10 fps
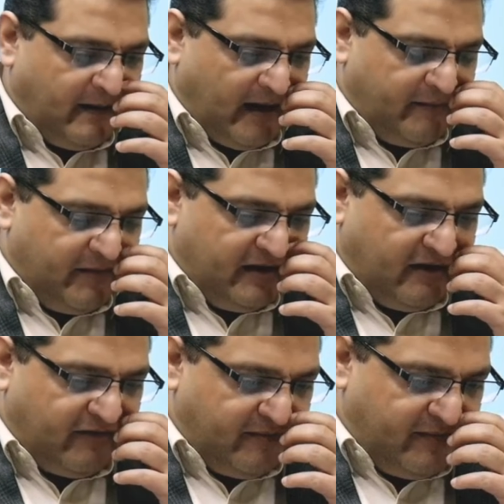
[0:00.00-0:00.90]
I mean,
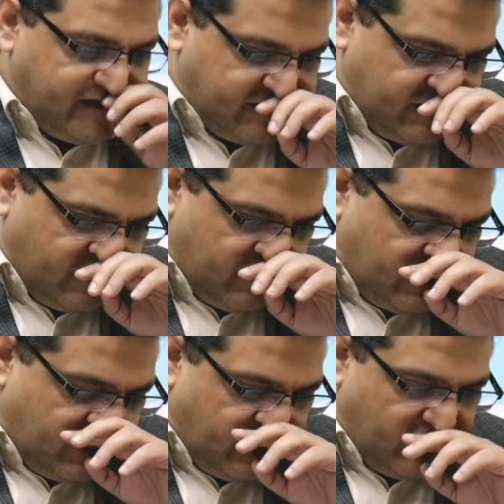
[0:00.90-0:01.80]
averments
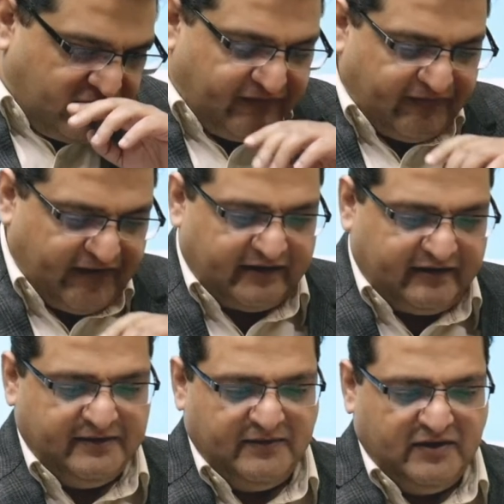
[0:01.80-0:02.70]
of the fact